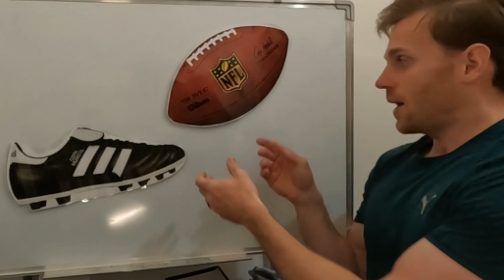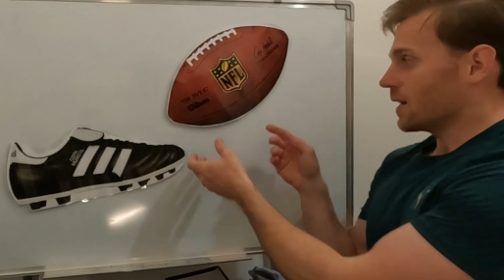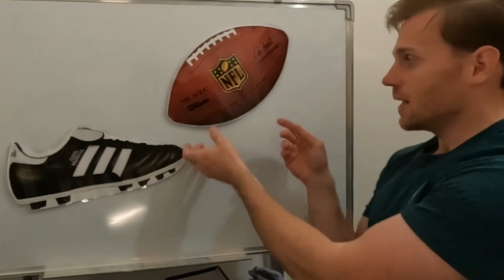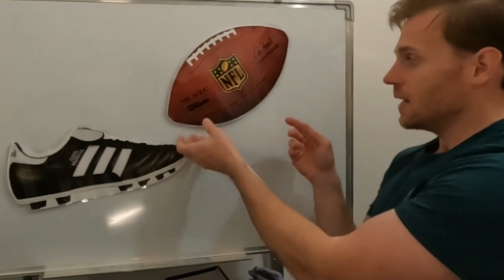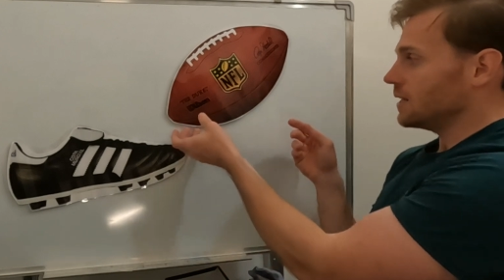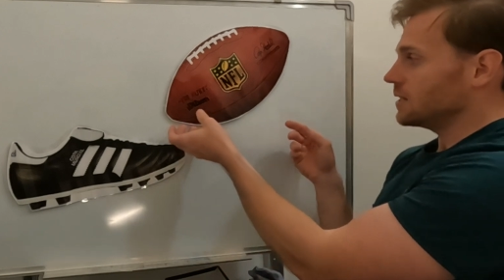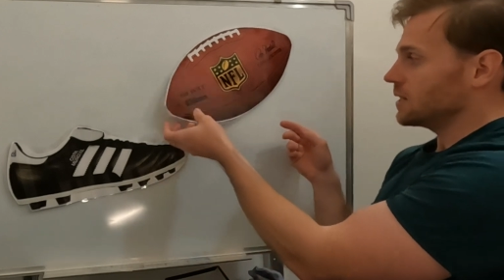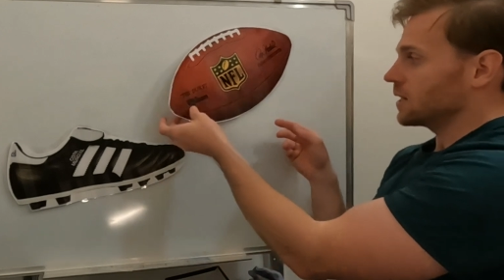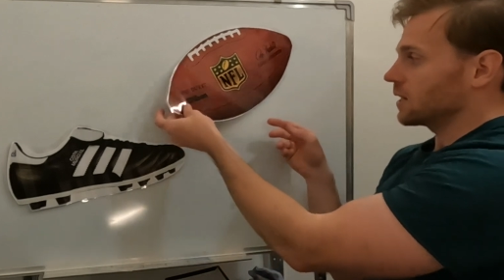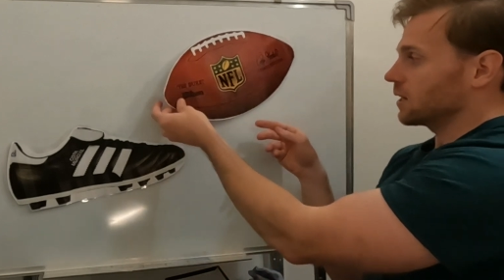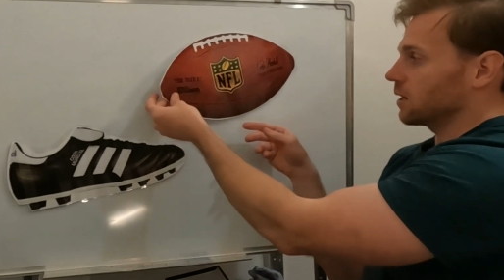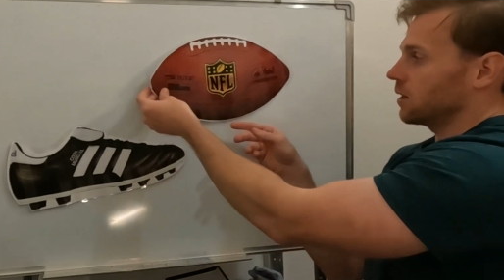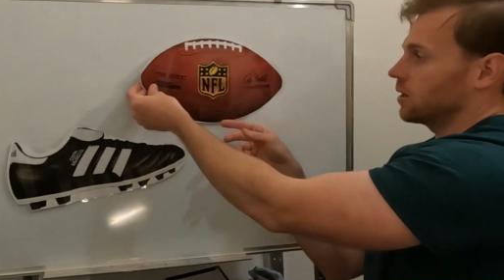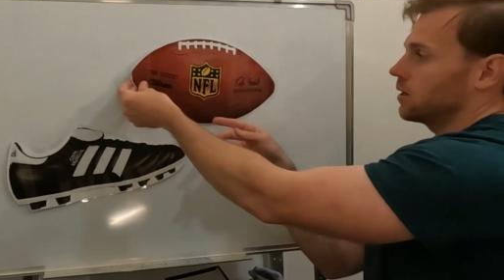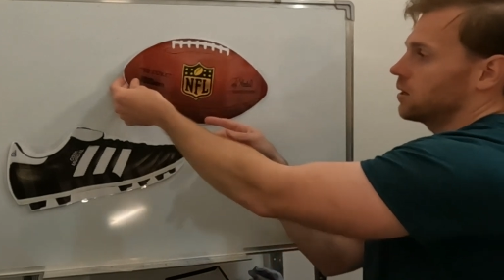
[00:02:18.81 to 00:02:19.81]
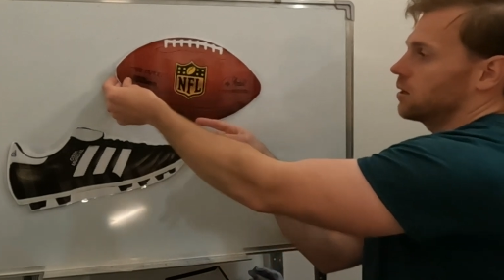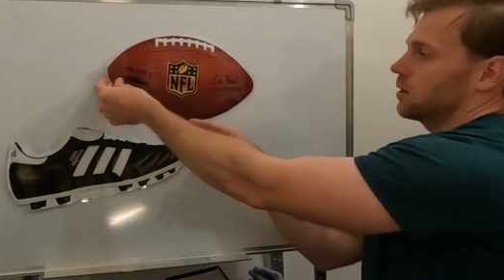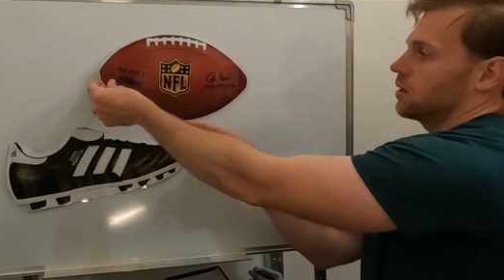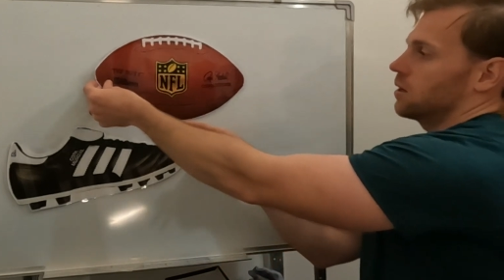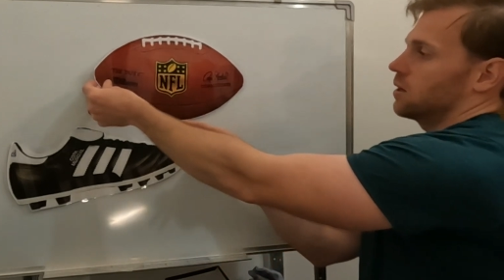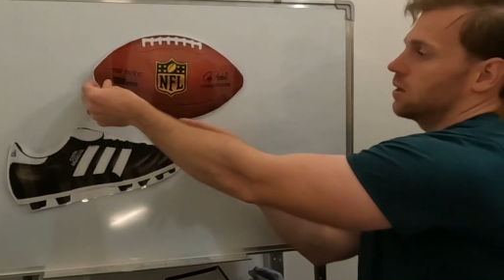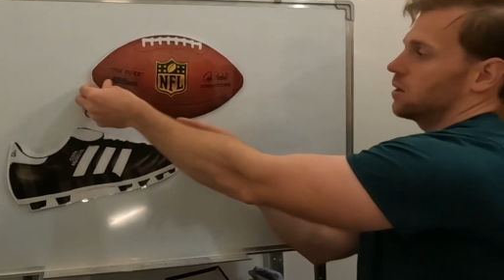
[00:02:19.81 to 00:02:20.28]
and hitting
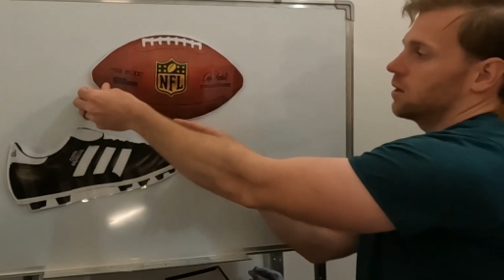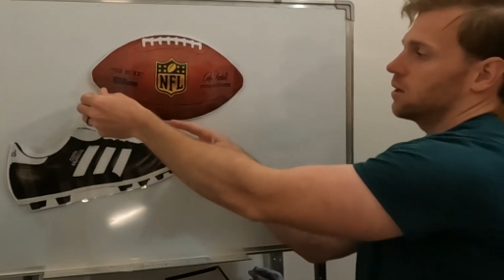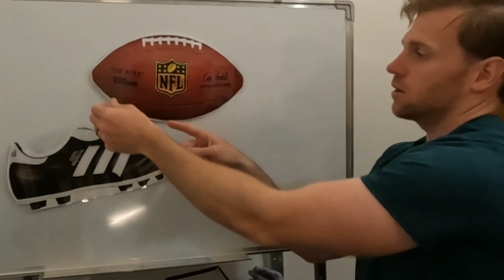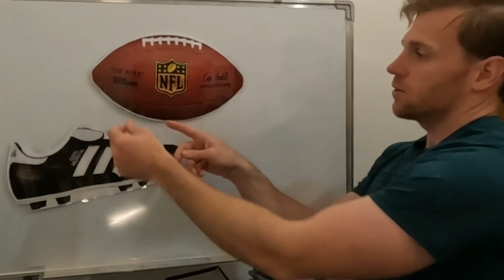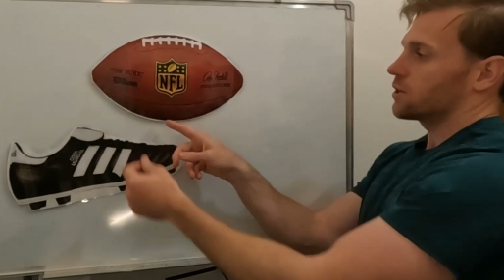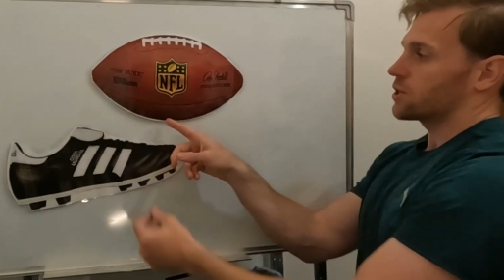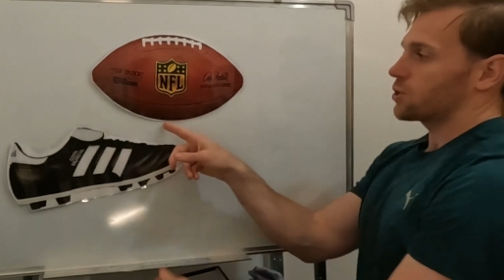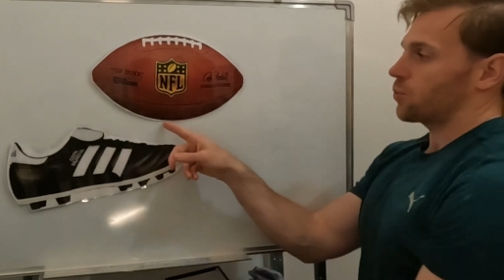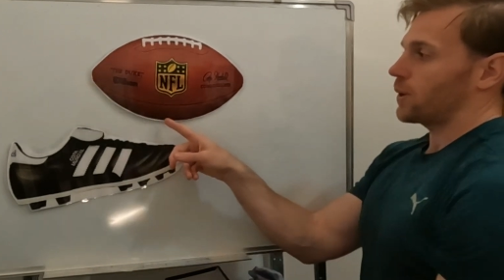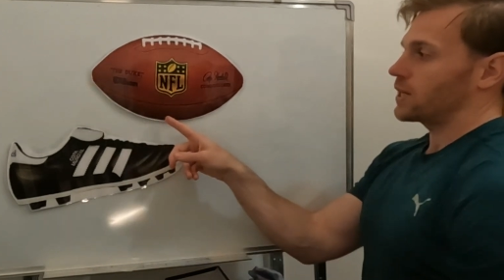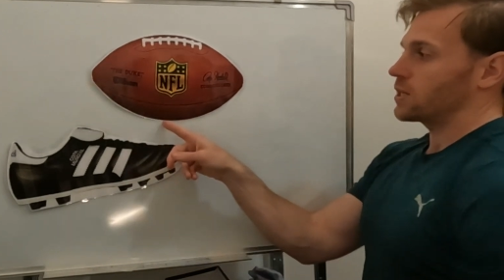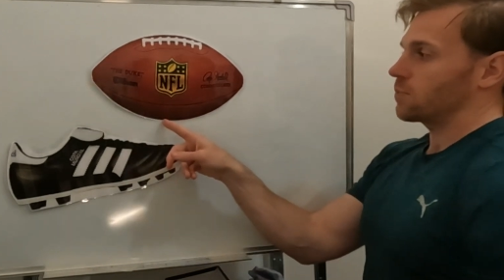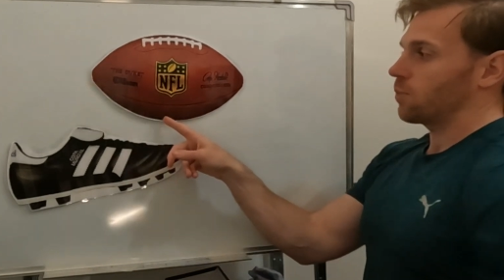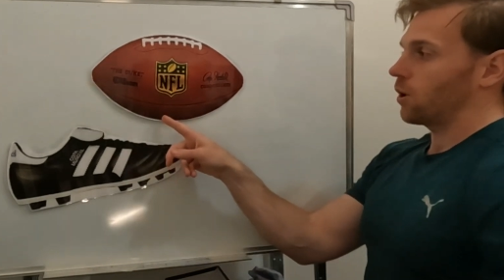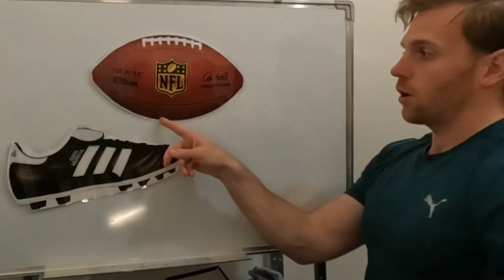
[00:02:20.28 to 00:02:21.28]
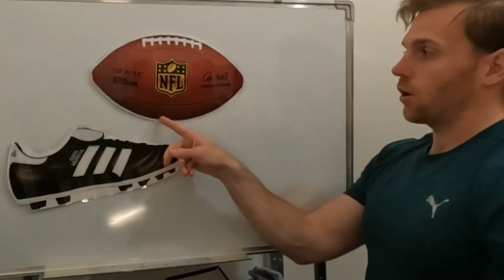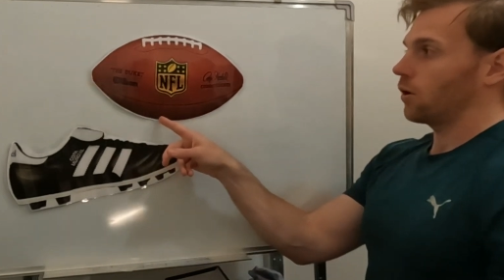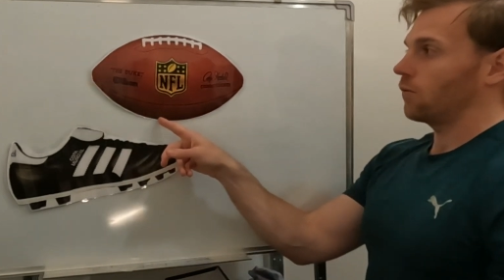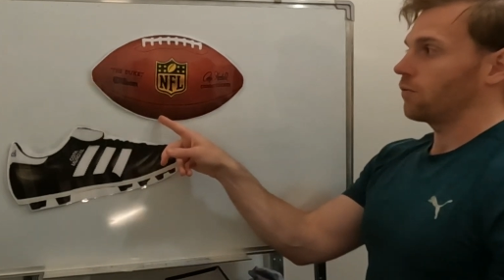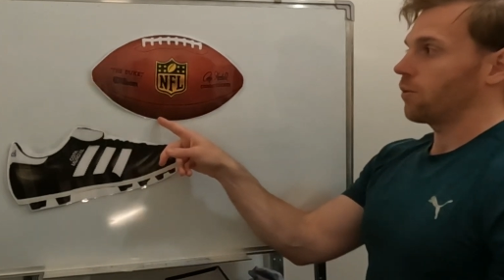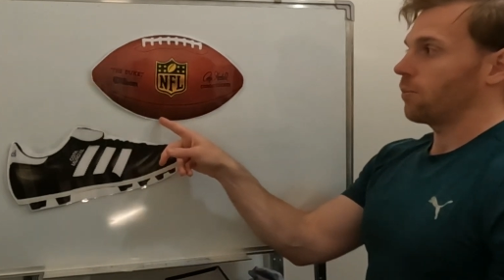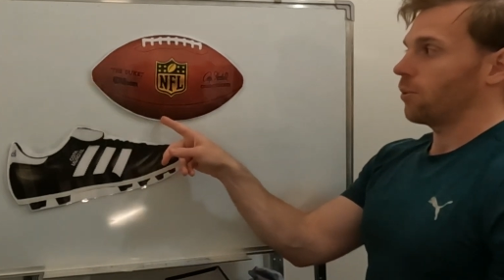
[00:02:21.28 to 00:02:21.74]
the sweet spot
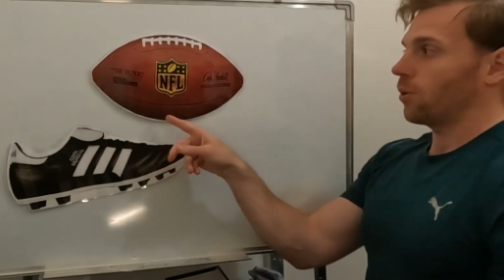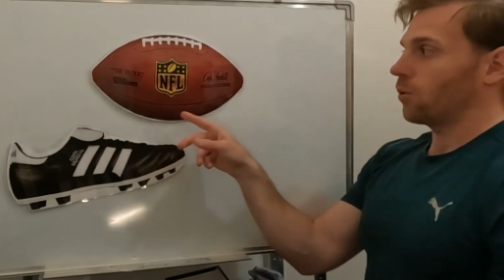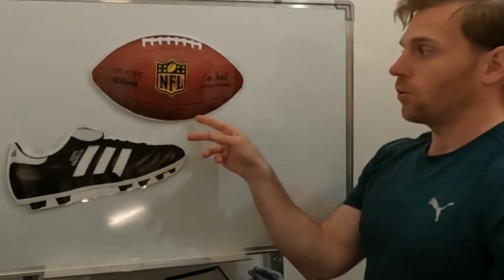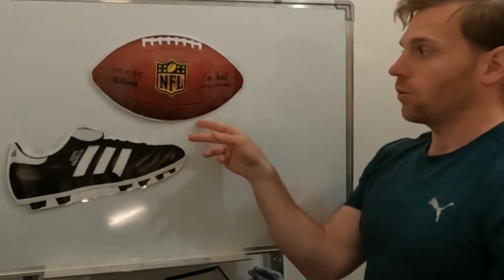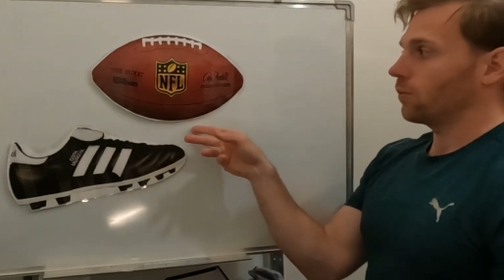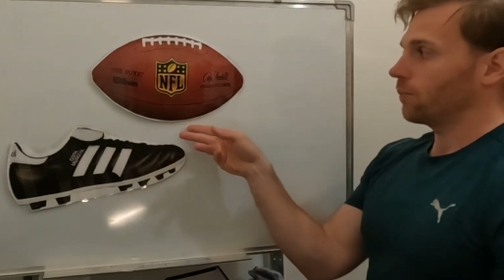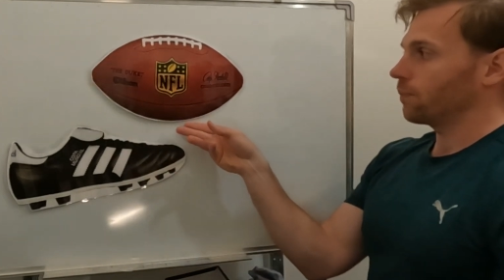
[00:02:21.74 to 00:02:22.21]
of the ball.